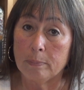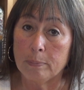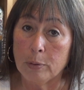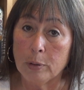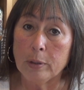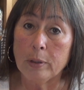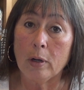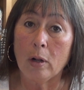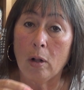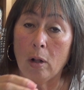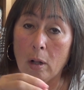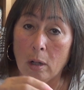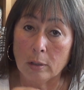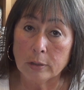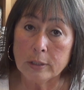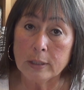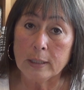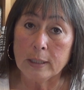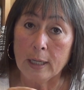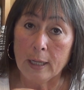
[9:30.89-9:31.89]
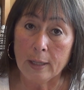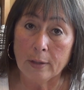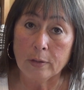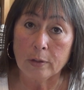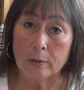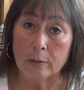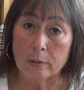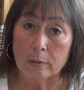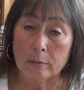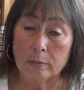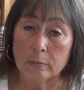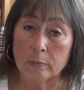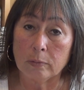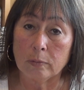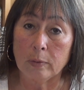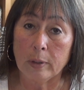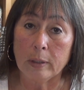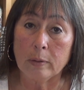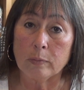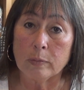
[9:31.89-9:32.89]
put it all together
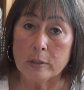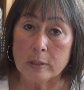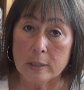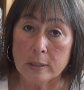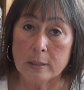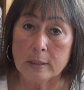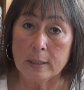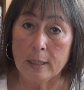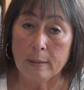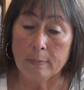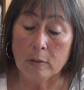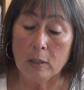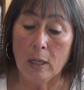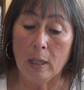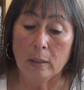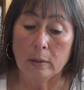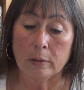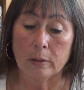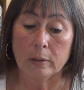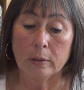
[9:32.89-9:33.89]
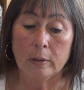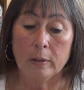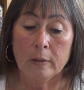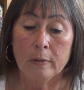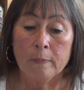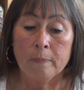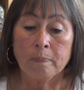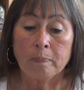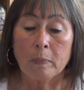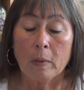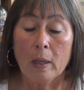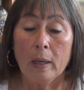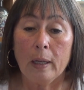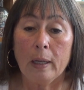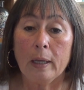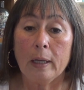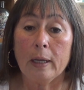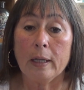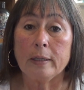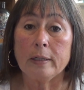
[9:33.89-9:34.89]
when it was the same color
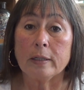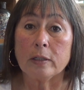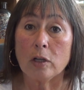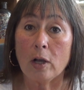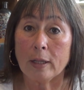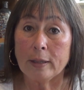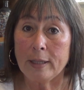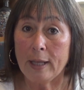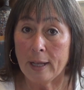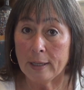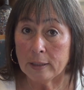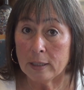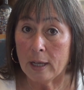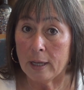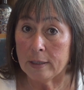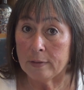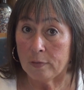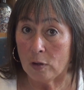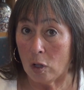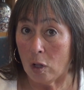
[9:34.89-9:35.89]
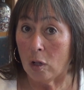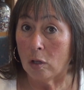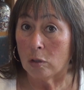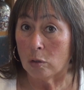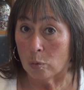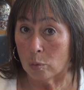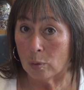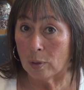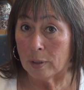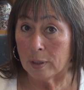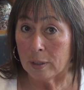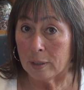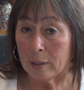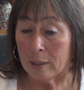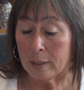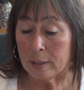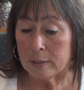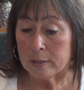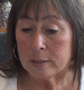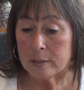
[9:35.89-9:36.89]
and got that kind of all
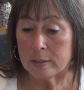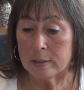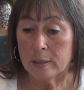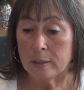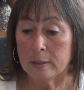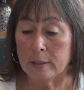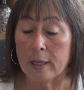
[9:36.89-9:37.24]
organized.